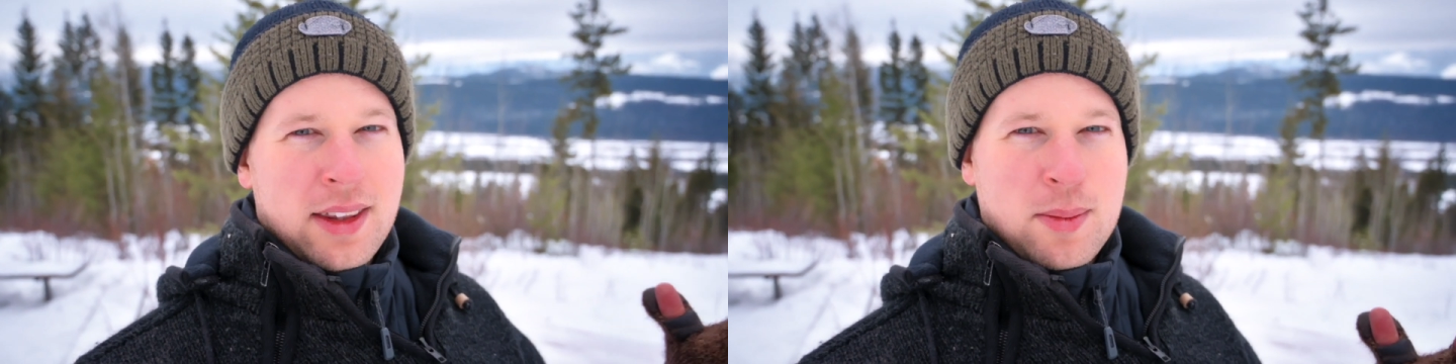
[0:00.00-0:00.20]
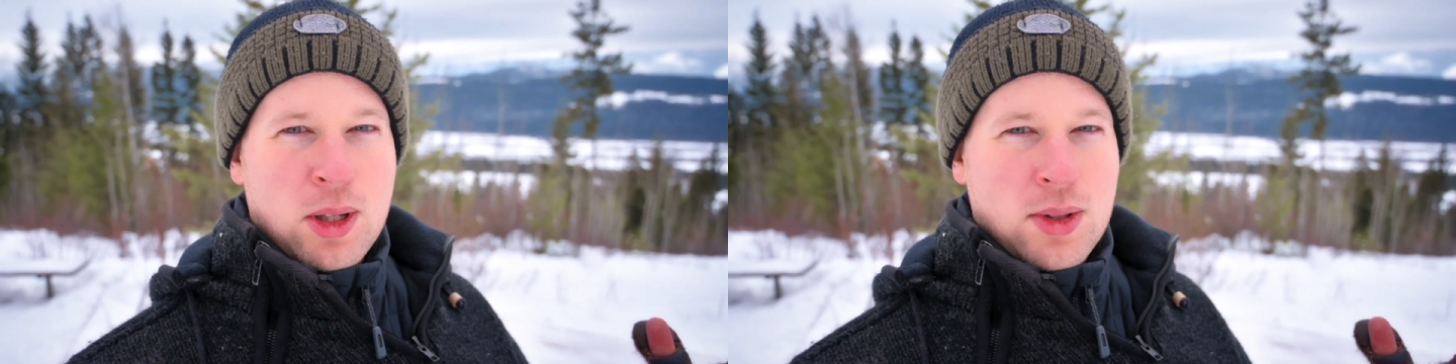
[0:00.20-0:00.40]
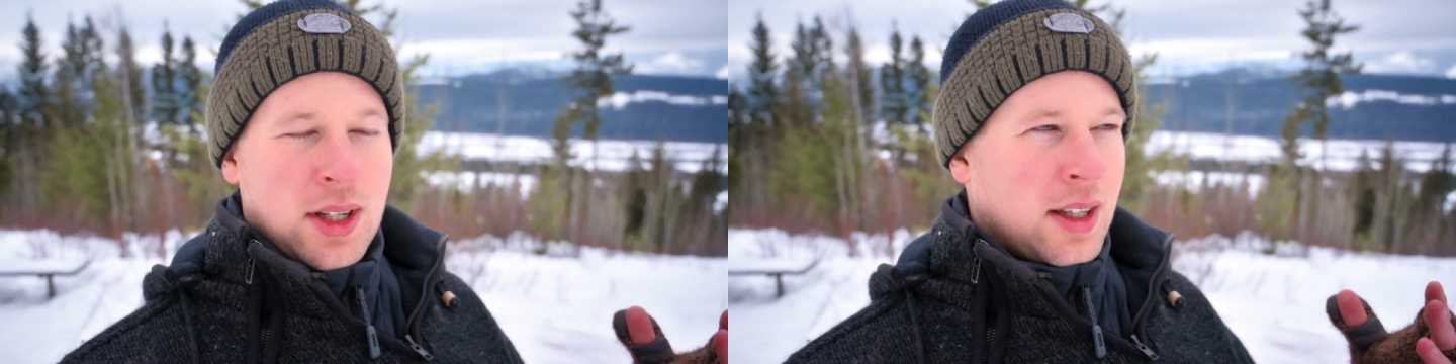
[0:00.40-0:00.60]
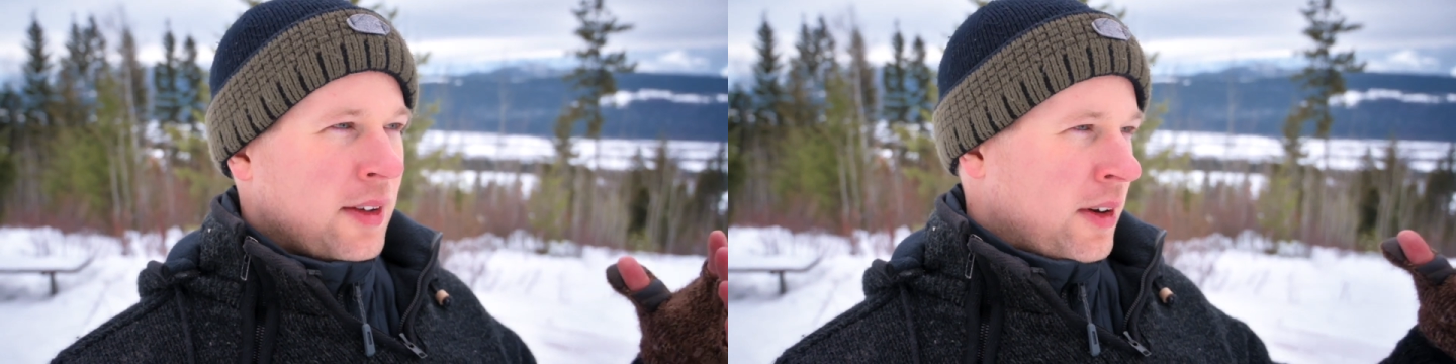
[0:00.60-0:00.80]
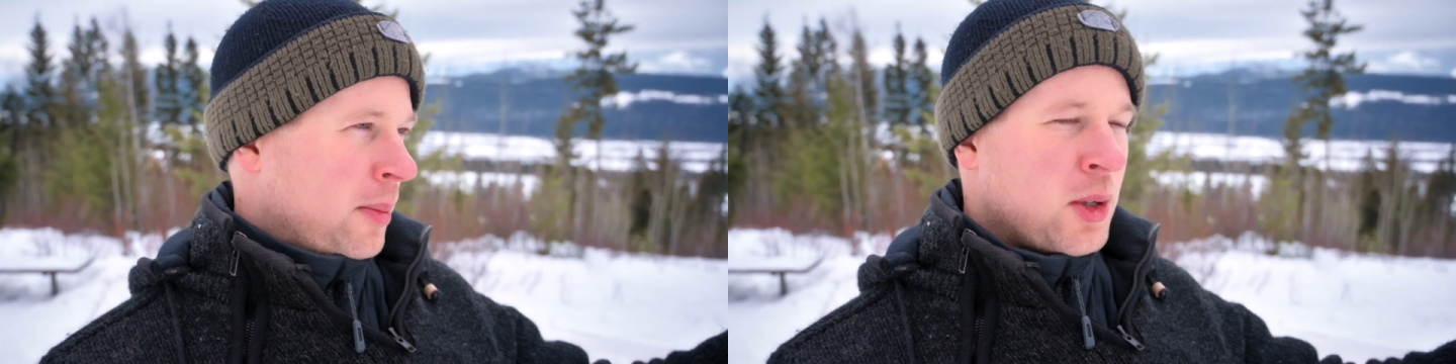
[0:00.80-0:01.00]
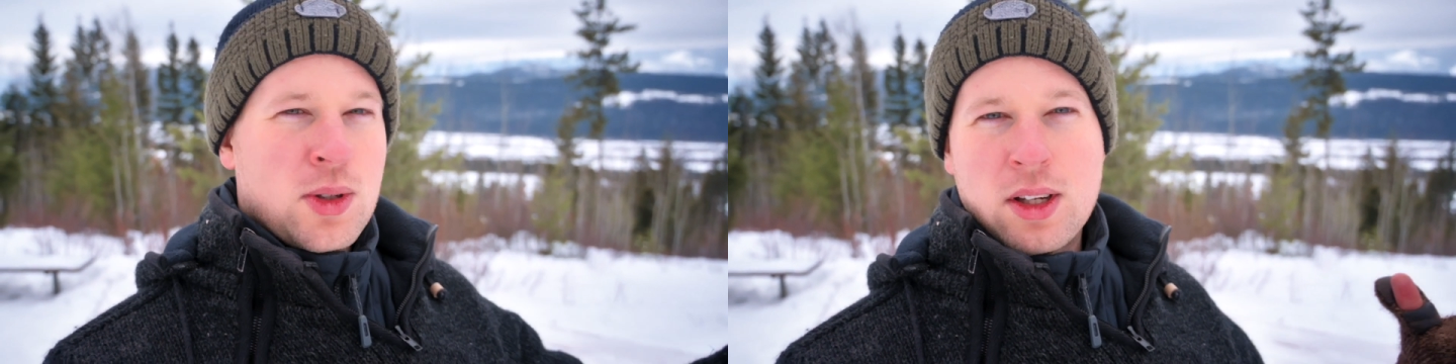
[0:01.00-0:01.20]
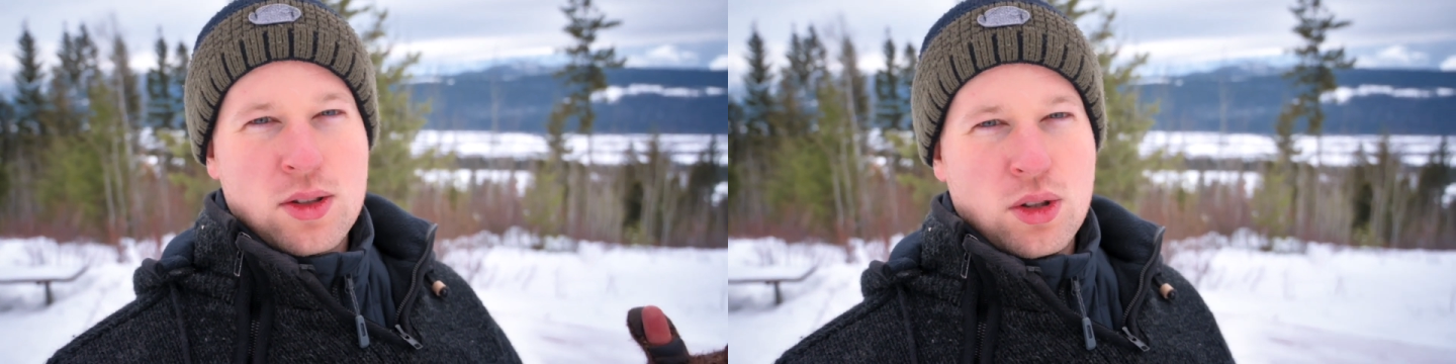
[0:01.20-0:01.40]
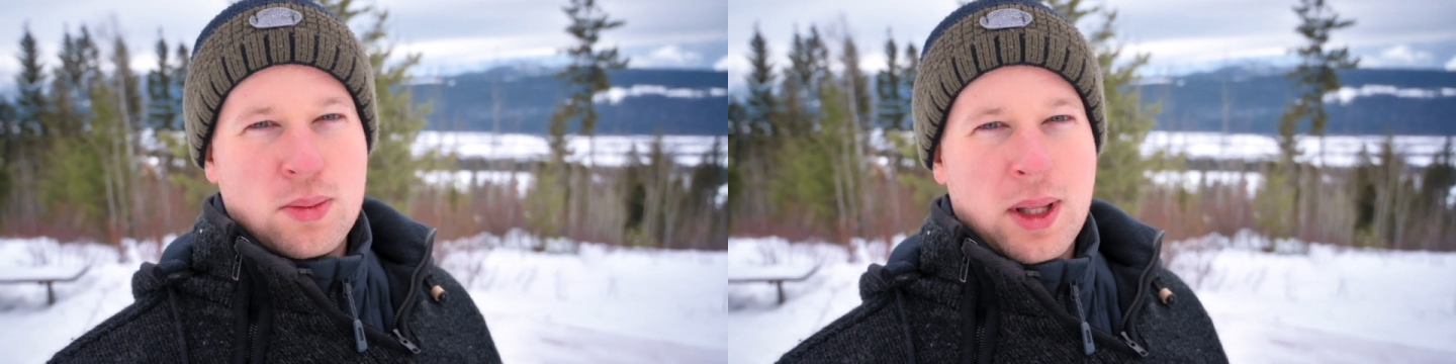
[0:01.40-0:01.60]
I'm using if I'm using a
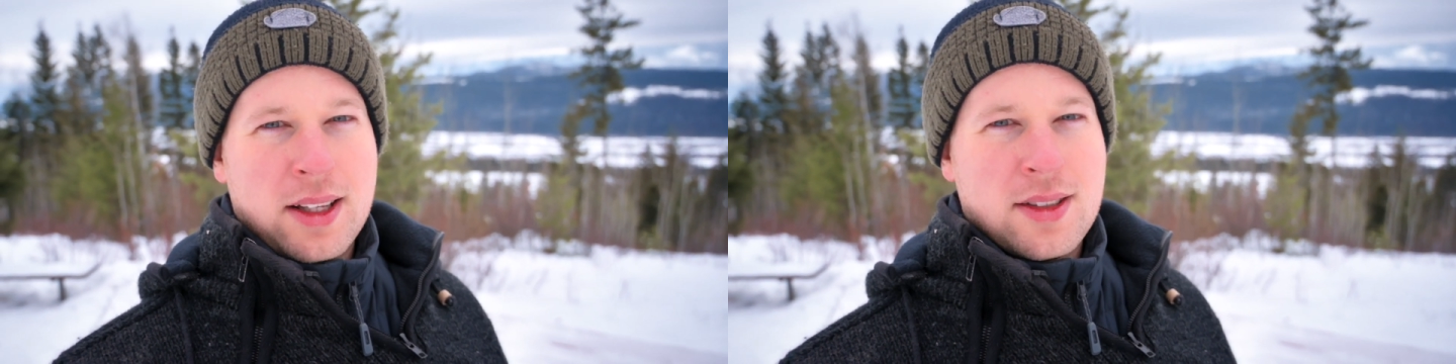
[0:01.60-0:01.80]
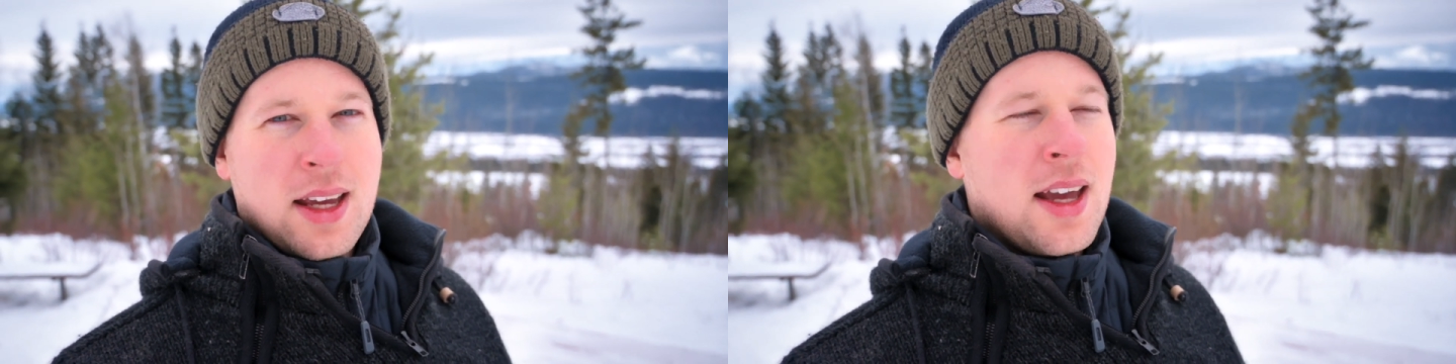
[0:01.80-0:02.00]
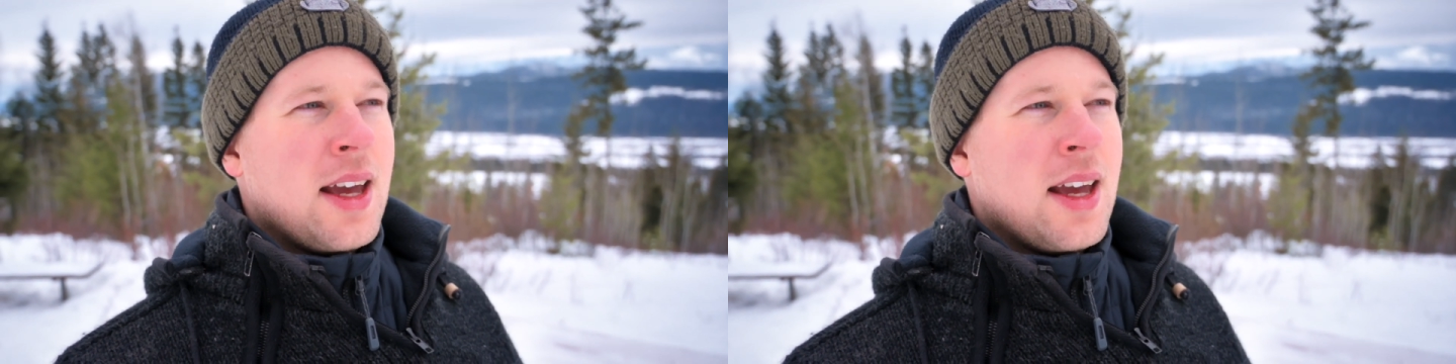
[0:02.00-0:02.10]
zoom lens